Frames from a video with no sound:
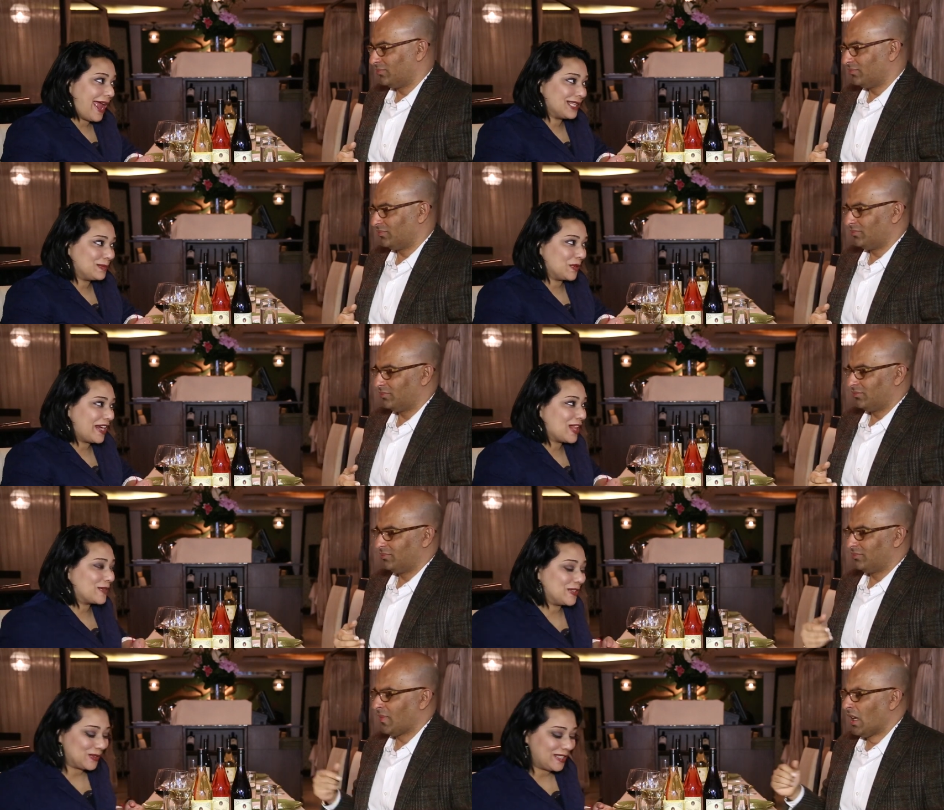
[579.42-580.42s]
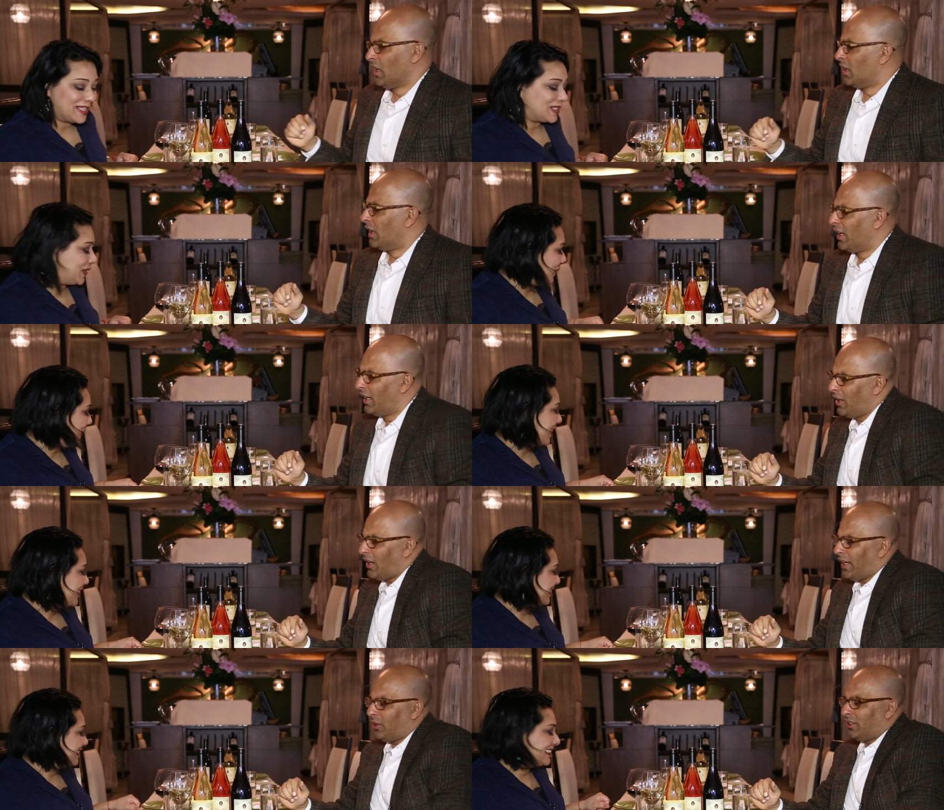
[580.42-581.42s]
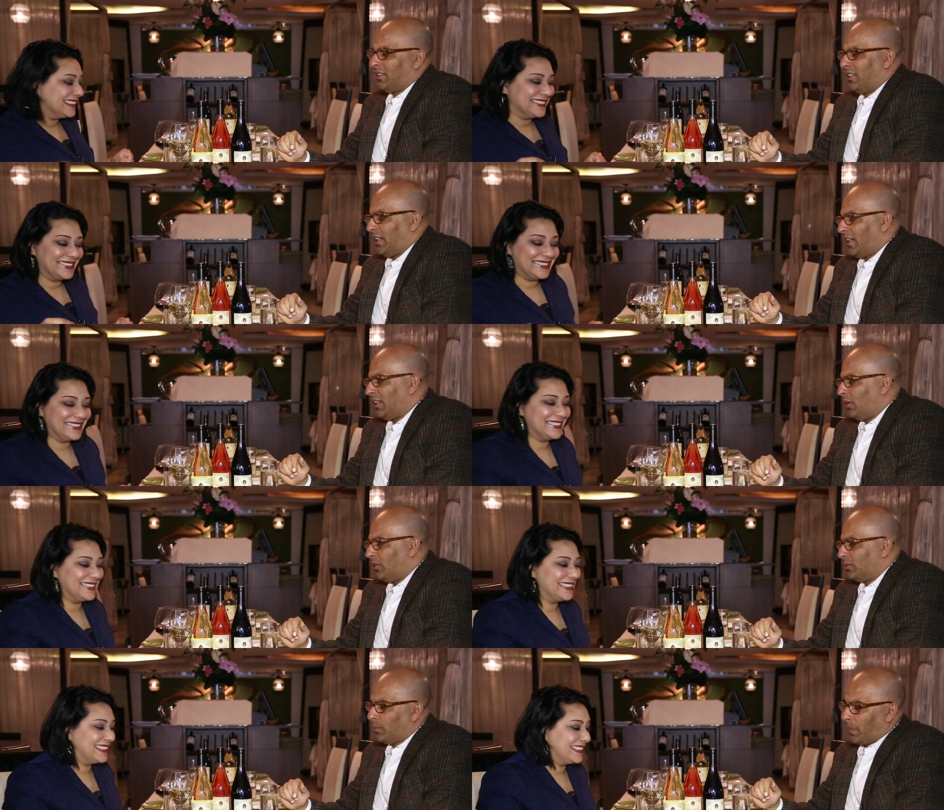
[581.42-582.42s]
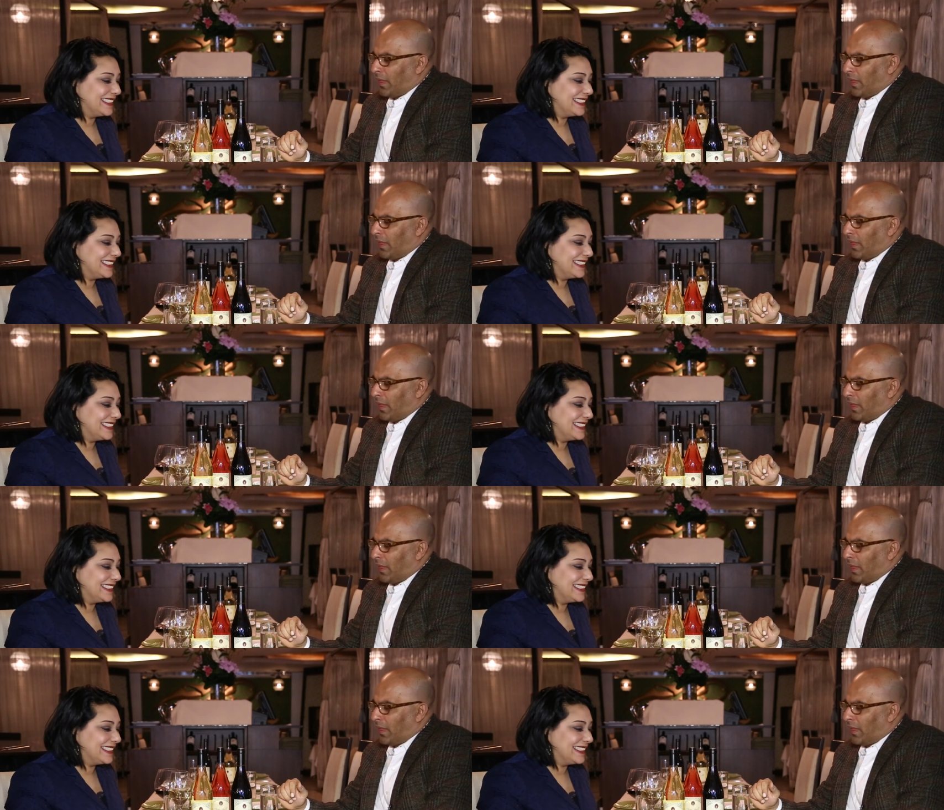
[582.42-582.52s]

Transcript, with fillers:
Speaker 1: adds more calories or takes it away?
Speaker 2: No, I don't, you know,